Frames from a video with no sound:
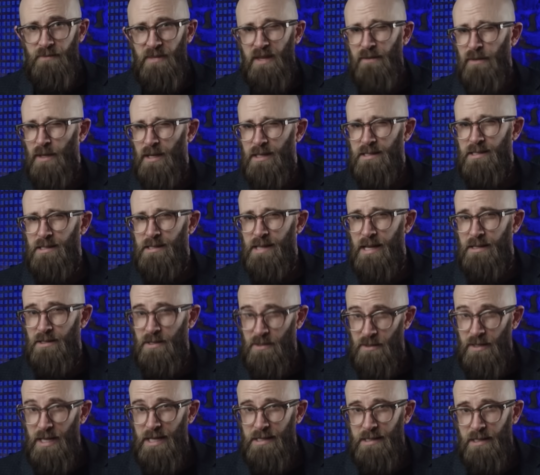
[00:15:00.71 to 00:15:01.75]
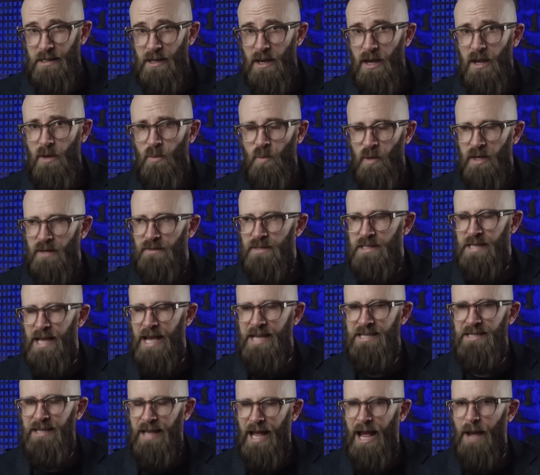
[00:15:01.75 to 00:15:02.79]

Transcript: If you asked us that two years ago, we'd have said